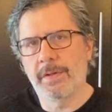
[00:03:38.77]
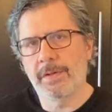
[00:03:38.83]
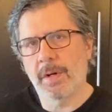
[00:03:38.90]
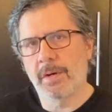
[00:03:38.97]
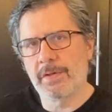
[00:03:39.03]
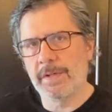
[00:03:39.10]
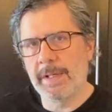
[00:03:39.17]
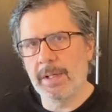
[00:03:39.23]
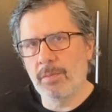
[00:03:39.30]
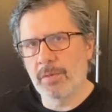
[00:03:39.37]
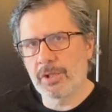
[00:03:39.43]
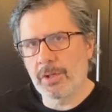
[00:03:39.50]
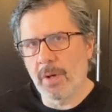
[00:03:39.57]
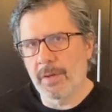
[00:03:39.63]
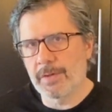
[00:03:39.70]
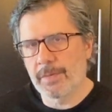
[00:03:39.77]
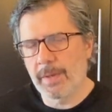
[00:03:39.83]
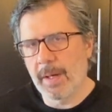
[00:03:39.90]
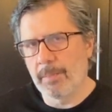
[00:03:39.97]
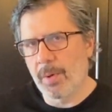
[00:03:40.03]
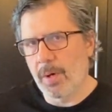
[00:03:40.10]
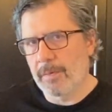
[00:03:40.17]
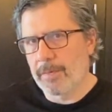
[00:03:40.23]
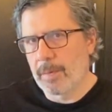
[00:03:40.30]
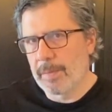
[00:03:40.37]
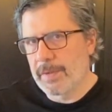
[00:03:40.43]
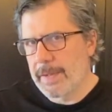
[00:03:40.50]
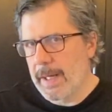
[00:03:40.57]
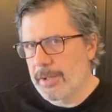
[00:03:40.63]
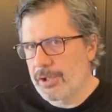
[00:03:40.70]
to Tartine, which calls for that bulk
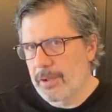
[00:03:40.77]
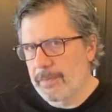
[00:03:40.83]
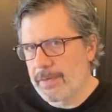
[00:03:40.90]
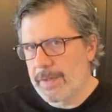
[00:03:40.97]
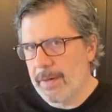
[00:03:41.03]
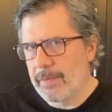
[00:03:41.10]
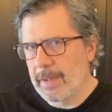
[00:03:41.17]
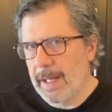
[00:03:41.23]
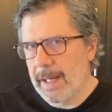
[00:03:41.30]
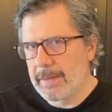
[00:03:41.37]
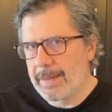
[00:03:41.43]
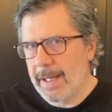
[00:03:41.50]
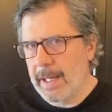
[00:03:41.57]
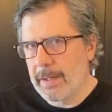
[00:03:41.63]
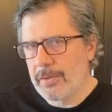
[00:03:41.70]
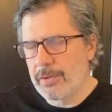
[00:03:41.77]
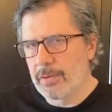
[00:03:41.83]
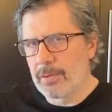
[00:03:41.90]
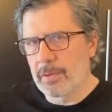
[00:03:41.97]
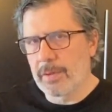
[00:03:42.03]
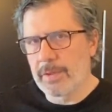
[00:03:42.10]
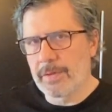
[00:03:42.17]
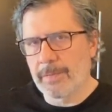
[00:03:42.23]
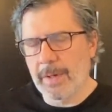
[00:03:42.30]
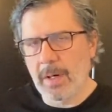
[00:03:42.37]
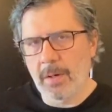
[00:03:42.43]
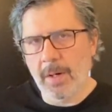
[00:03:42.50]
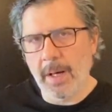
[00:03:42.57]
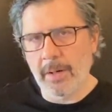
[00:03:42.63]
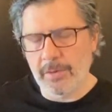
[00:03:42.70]
fermentation of 78 to 82 degrees
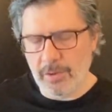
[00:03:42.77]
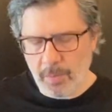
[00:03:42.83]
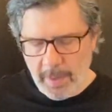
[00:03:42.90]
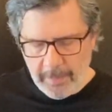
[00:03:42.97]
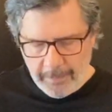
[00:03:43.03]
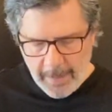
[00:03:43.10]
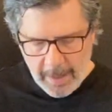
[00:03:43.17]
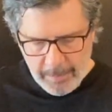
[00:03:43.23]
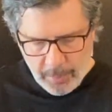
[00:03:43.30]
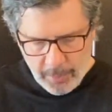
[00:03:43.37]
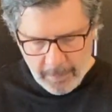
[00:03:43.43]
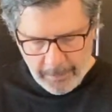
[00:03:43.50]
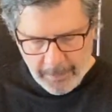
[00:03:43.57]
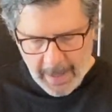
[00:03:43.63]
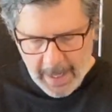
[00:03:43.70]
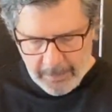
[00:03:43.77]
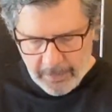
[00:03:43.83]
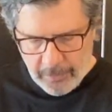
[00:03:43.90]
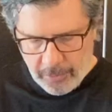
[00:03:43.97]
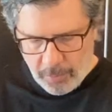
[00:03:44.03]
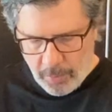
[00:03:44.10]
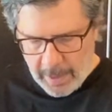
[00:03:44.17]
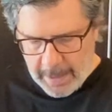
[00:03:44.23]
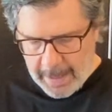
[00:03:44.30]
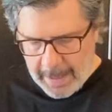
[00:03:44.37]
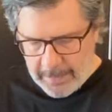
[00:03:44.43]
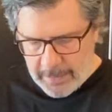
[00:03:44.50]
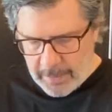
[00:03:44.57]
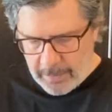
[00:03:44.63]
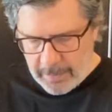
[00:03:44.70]
Fahrenheit or 25.5 to
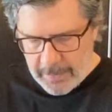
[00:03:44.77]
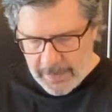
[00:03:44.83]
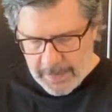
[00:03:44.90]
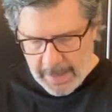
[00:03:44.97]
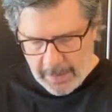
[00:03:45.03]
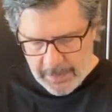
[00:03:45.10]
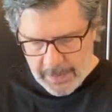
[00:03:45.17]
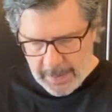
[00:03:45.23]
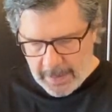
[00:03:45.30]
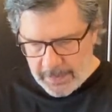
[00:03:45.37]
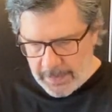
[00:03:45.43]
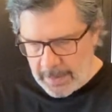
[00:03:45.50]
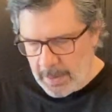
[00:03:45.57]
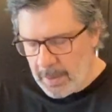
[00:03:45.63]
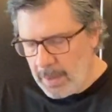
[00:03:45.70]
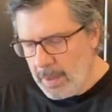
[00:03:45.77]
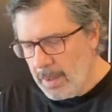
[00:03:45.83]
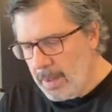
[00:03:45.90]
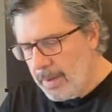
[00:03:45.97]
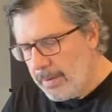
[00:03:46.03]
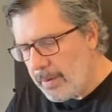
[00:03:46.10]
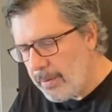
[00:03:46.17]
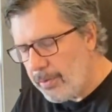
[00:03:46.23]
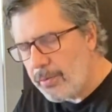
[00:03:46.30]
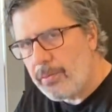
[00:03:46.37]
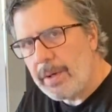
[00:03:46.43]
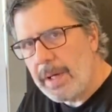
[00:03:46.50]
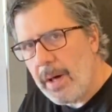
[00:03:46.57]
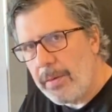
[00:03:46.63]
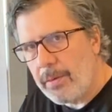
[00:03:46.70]
28 degrees Celsius, there are
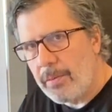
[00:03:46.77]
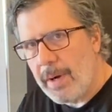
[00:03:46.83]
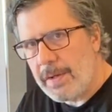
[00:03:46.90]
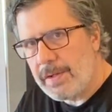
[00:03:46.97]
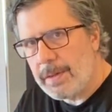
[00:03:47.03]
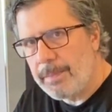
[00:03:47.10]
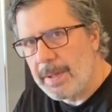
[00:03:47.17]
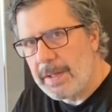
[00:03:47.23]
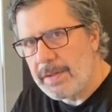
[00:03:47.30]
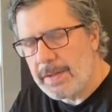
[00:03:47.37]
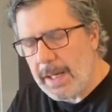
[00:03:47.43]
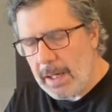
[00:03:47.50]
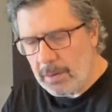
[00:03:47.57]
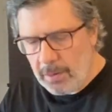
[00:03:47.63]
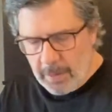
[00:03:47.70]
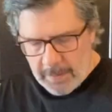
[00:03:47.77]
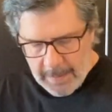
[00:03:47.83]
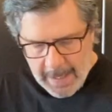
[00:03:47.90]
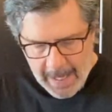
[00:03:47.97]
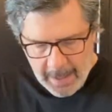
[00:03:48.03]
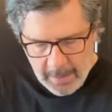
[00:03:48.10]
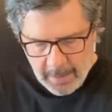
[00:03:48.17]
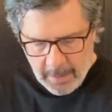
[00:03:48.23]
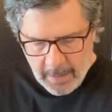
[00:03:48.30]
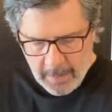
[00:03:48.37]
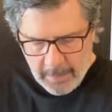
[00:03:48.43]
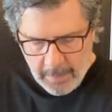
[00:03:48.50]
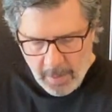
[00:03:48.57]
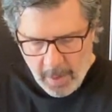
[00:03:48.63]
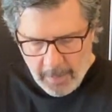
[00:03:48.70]
3 other recipes that I looked at
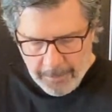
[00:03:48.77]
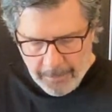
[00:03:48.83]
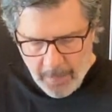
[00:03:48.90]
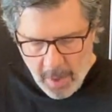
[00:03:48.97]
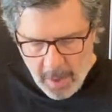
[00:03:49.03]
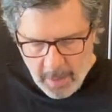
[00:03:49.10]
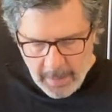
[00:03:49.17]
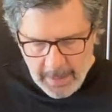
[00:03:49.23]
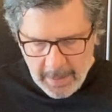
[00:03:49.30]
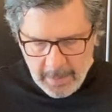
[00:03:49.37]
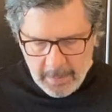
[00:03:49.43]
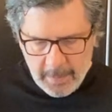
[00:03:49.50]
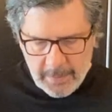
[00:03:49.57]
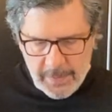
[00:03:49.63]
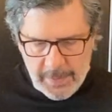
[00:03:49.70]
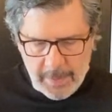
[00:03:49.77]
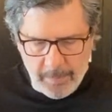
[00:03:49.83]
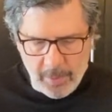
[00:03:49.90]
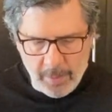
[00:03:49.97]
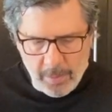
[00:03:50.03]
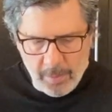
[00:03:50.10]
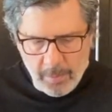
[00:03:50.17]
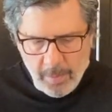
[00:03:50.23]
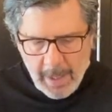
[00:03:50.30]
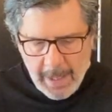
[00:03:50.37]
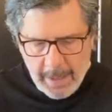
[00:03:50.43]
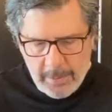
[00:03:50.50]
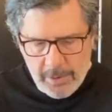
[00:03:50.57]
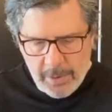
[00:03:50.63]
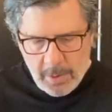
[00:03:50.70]
that all fall in a similar
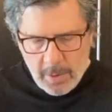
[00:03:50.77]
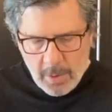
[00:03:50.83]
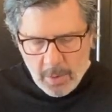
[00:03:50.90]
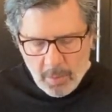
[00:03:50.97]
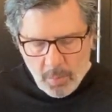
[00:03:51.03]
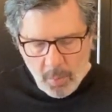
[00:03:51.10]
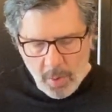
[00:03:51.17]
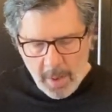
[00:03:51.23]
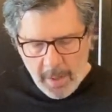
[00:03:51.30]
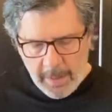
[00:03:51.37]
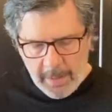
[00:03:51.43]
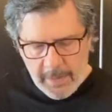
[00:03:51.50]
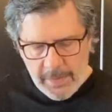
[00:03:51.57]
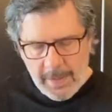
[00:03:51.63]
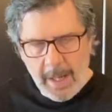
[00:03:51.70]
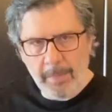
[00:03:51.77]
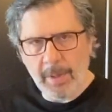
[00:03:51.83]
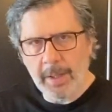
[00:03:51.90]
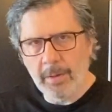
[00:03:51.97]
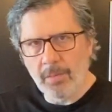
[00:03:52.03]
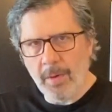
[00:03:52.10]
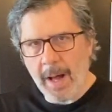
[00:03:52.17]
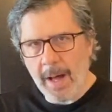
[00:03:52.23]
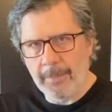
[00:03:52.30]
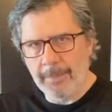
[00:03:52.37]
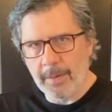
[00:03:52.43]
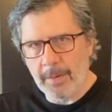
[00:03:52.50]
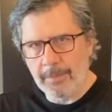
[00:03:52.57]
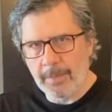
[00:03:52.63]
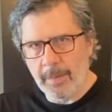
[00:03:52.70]
range. One is Emily
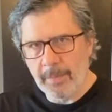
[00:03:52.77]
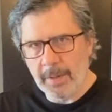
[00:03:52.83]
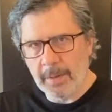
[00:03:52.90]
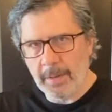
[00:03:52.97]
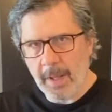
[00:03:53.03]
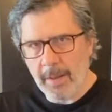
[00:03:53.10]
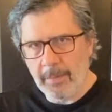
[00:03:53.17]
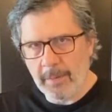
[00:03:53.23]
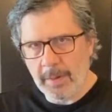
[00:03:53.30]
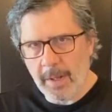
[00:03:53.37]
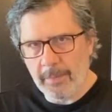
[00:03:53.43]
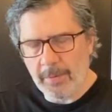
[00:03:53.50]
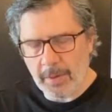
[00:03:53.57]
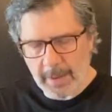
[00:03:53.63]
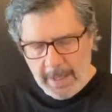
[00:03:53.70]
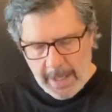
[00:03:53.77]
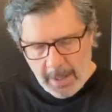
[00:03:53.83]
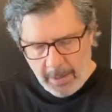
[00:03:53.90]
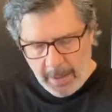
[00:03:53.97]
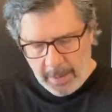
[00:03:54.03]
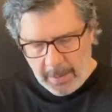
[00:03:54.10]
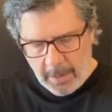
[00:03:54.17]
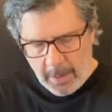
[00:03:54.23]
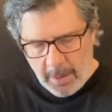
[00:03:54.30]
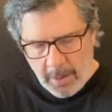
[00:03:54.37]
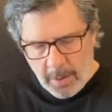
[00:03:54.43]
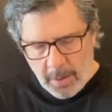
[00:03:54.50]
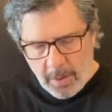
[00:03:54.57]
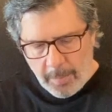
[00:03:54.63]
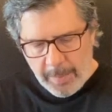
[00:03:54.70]
Raffa from the Clever Carrot.
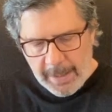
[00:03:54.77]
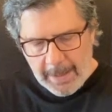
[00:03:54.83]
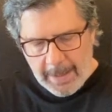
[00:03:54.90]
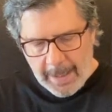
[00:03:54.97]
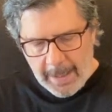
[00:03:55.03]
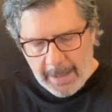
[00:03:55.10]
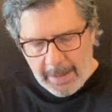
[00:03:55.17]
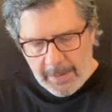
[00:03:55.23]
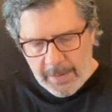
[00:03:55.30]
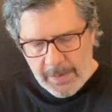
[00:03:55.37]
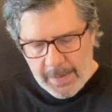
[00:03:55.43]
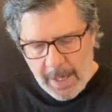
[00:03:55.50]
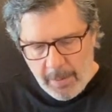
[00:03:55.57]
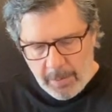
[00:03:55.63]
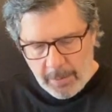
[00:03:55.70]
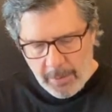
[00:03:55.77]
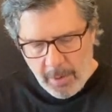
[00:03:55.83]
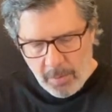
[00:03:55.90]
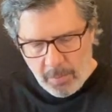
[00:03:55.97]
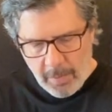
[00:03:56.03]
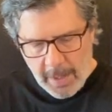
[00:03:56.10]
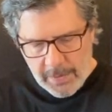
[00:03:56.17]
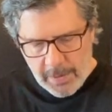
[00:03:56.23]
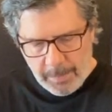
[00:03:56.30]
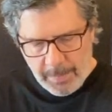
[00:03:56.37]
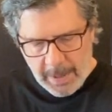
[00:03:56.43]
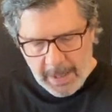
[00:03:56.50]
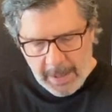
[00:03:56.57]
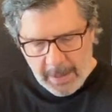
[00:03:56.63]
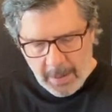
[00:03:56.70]
Her beginning sourdough
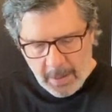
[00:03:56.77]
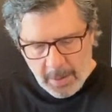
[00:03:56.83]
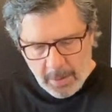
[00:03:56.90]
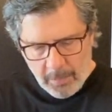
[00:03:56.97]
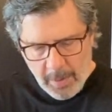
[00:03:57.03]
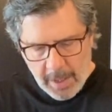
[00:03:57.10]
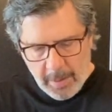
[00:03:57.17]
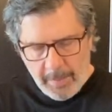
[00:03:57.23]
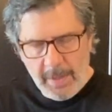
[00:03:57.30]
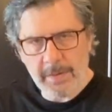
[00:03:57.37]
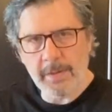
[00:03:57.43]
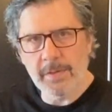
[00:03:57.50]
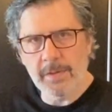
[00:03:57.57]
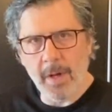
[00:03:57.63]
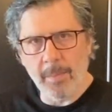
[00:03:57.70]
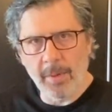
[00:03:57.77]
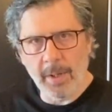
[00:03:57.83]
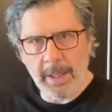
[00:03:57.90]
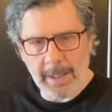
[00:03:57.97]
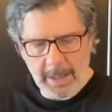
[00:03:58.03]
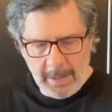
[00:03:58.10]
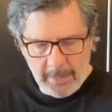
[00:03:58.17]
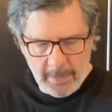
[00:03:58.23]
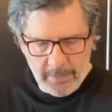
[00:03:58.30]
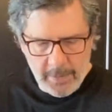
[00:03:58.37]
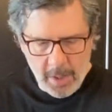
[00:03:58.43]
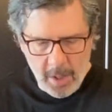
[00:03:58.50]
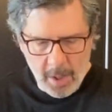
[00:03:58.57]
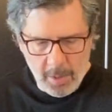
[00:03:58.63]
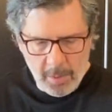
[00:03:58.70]
recipe recommends a doubling in the
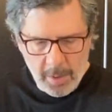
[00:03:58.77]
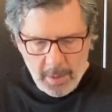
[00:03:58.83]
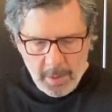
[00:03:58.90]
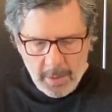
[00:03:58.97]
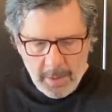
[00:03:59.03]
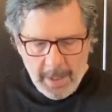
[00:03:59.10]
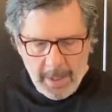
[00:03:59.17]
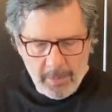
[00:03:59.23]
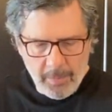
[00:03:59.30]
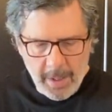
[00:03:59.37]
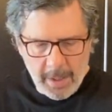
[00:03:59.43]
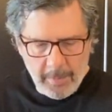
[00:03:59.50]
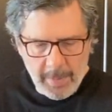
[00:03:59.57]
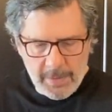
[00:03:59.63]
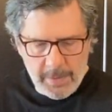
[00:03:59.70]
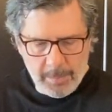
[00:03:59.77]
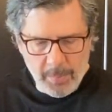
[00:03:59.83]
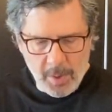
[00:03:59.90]
dough, and it recommends a